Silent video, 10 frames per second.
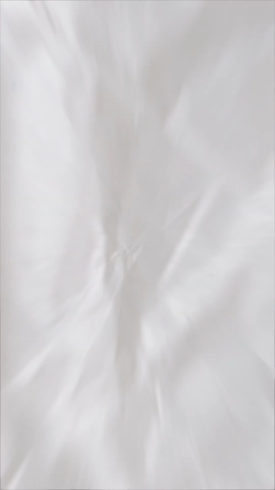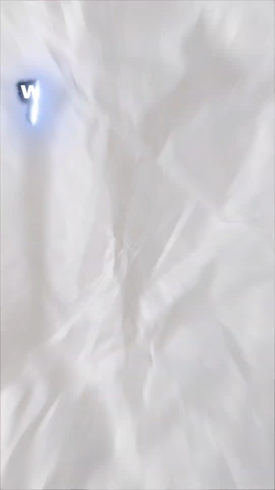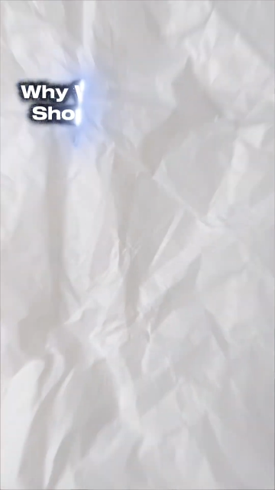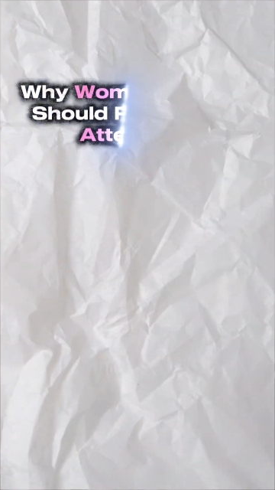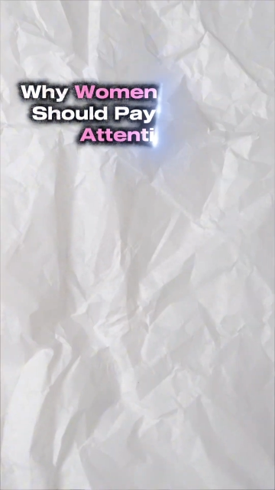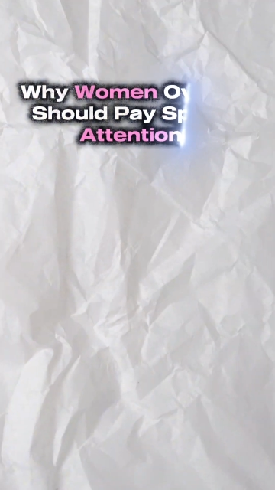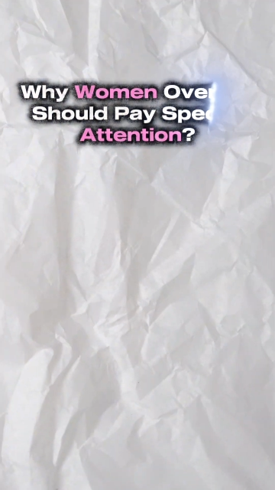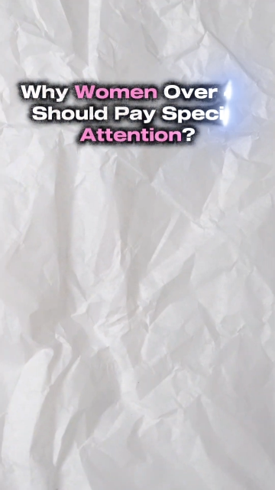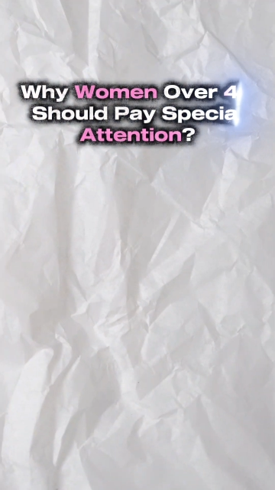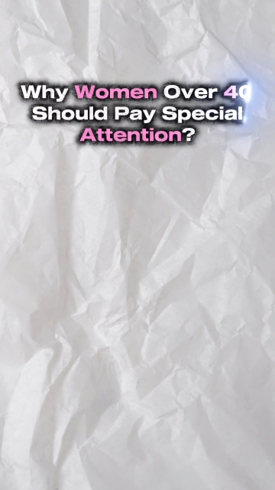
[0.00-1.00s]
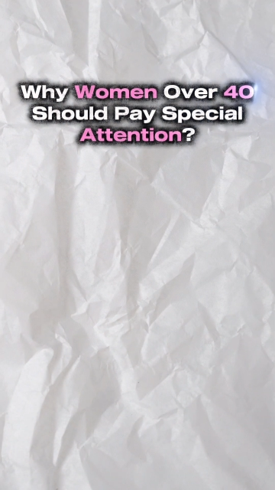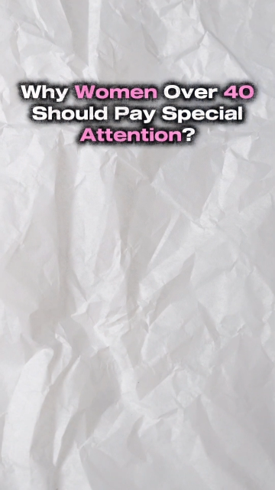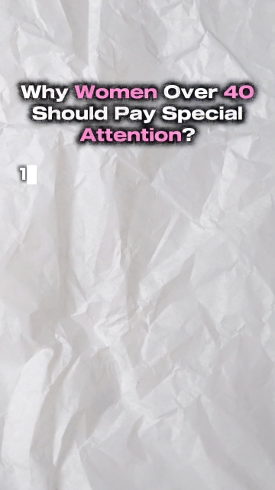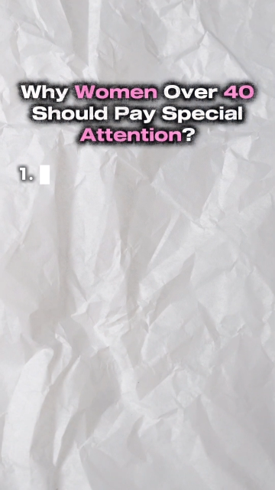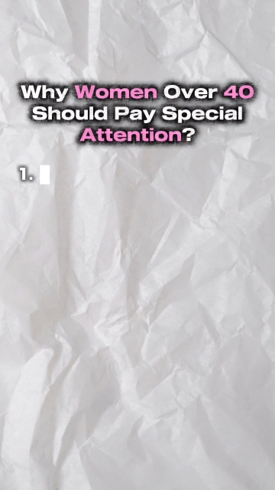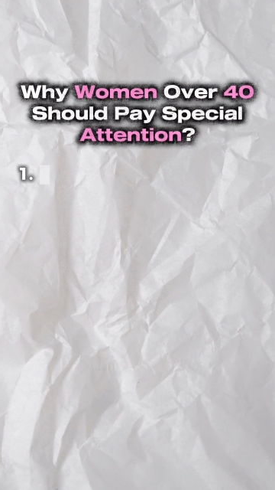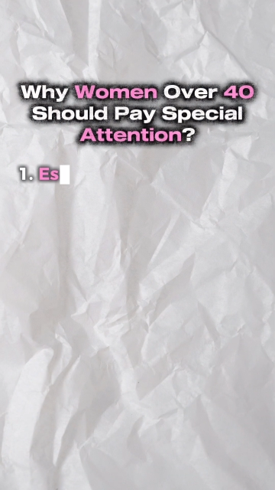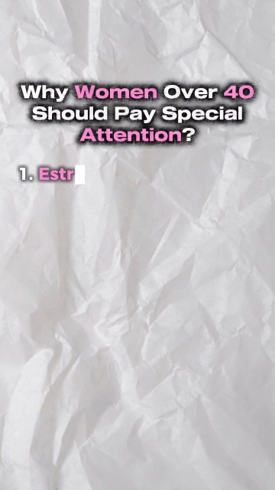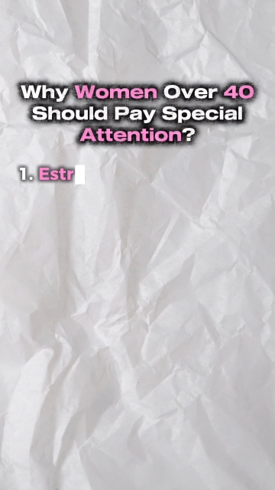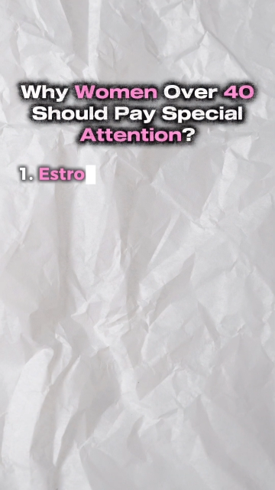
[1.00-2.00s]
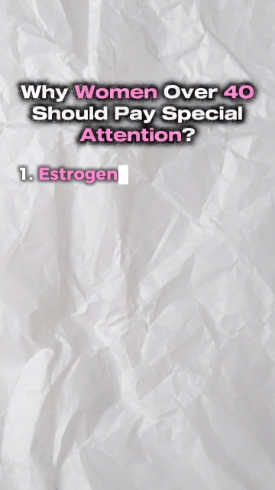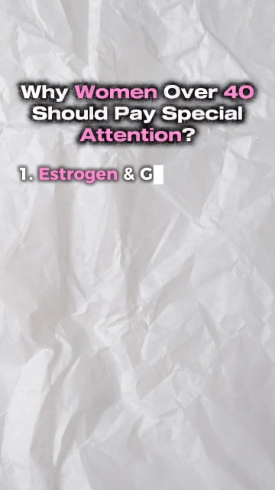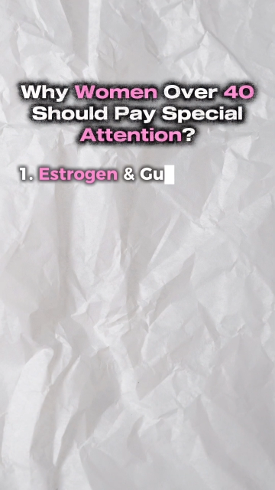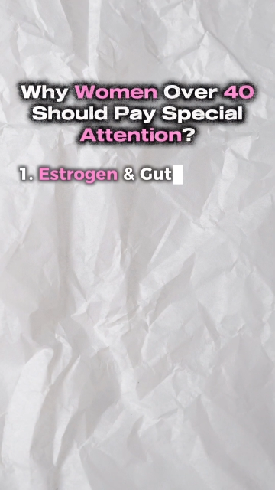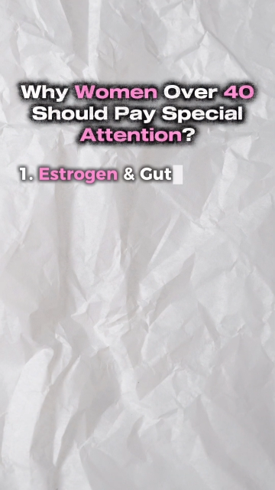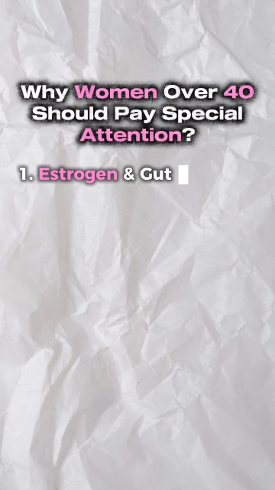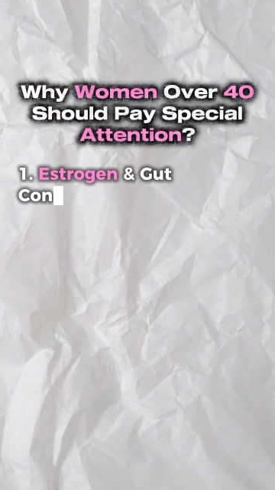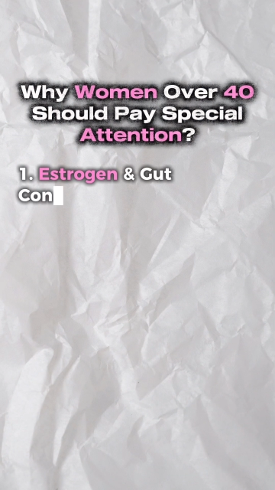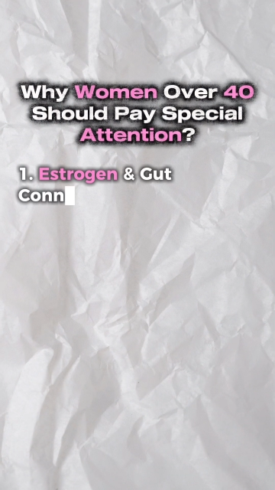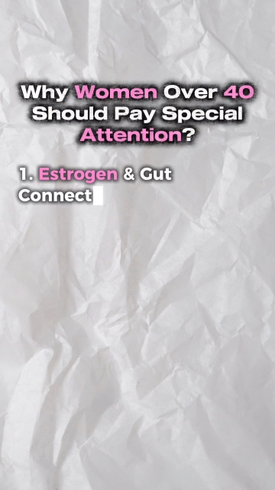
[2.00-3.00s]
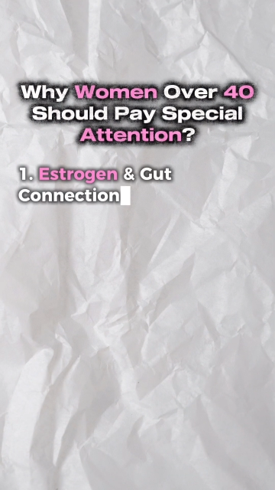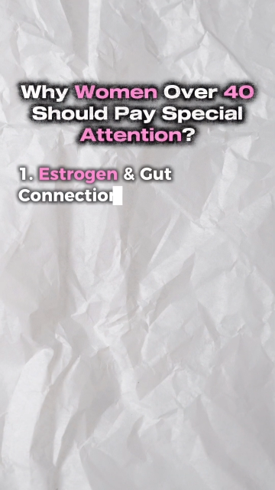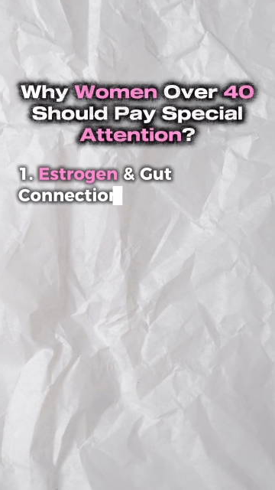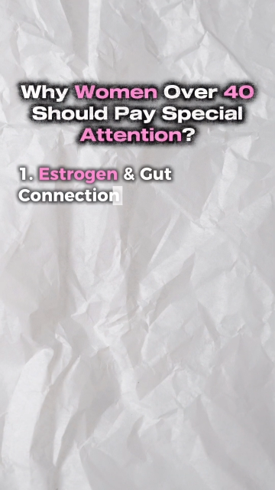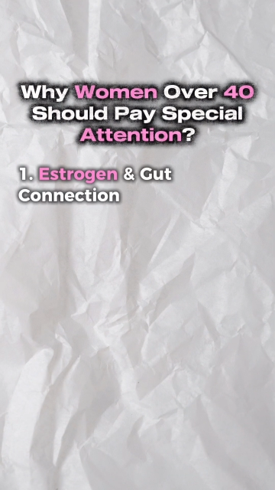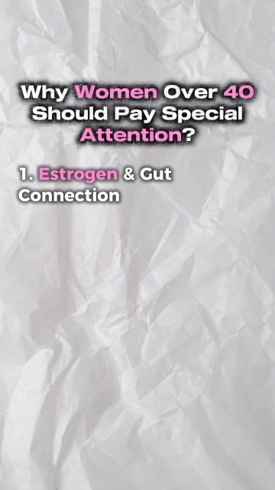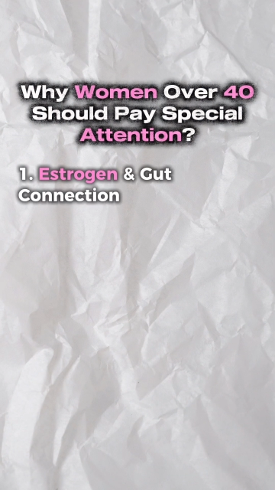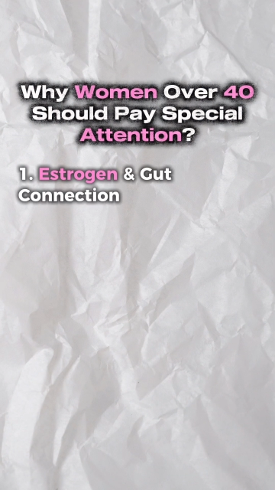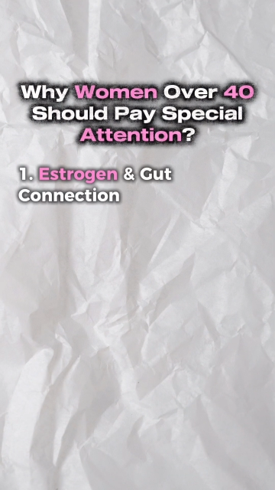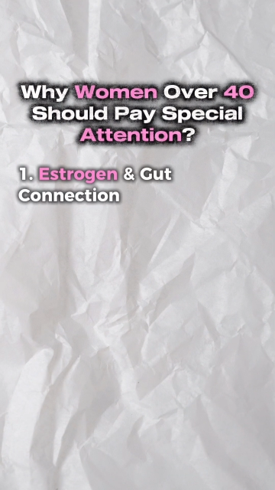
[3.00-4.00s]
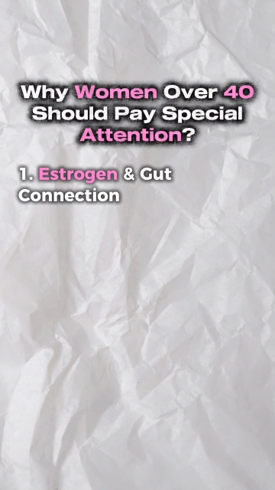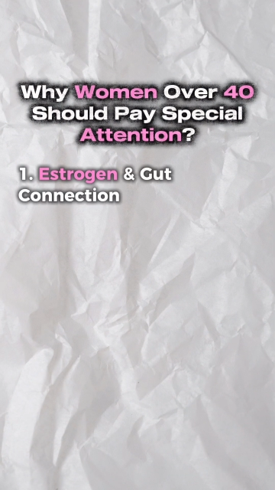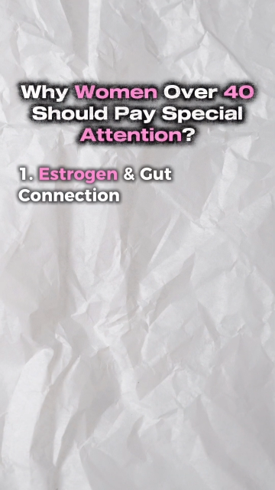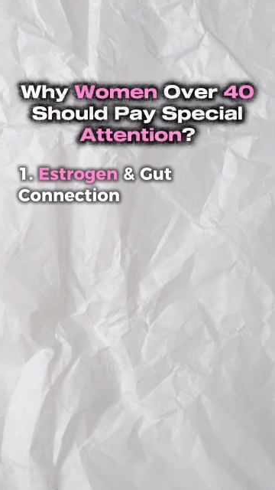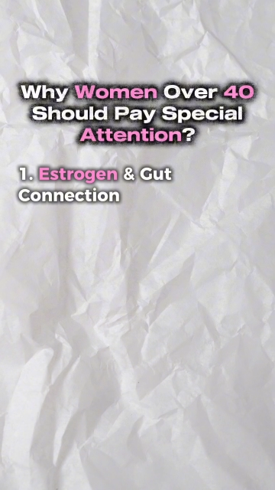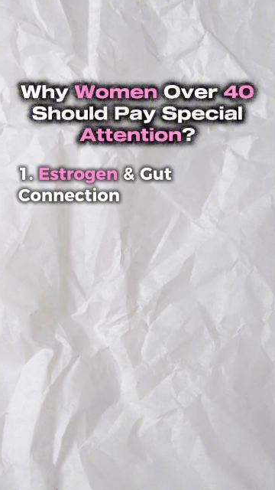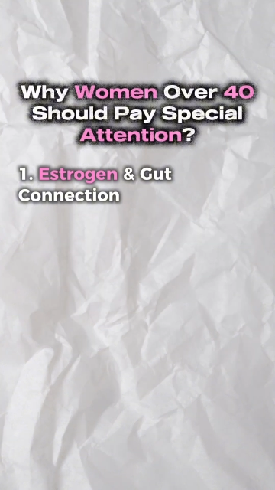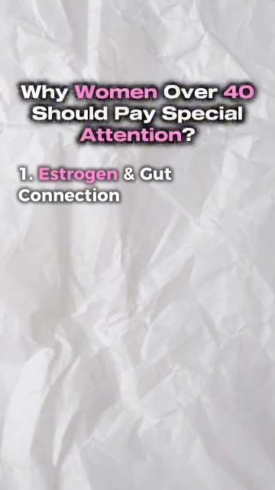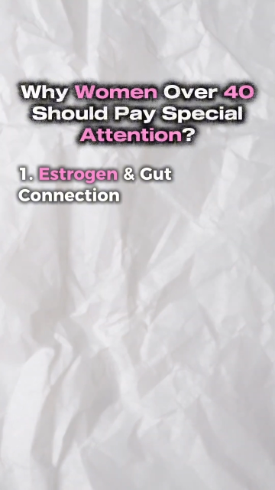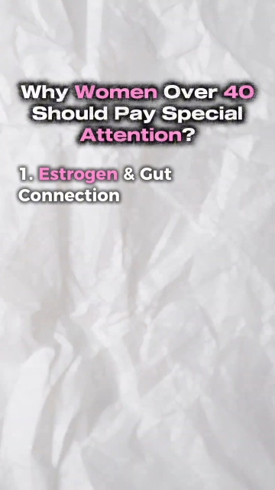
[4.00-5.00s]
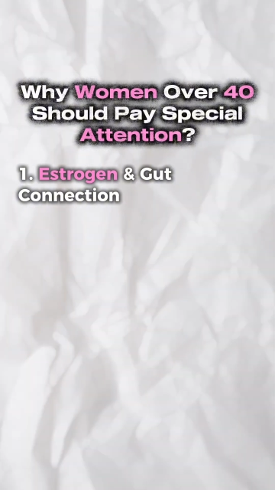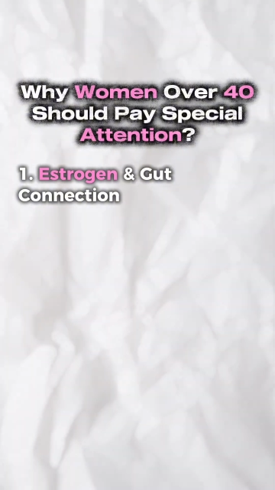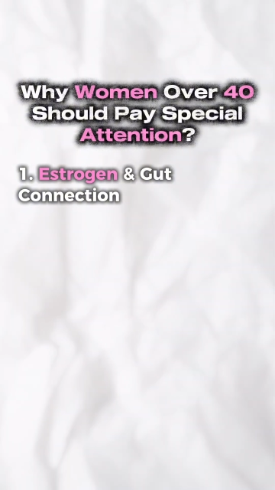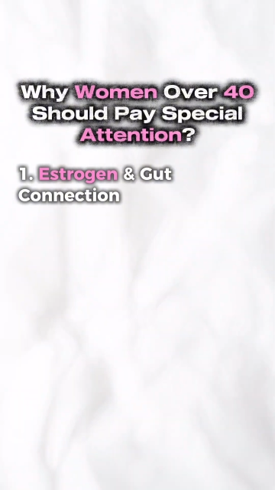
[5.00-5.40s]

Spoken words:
[unreadable: no face in view]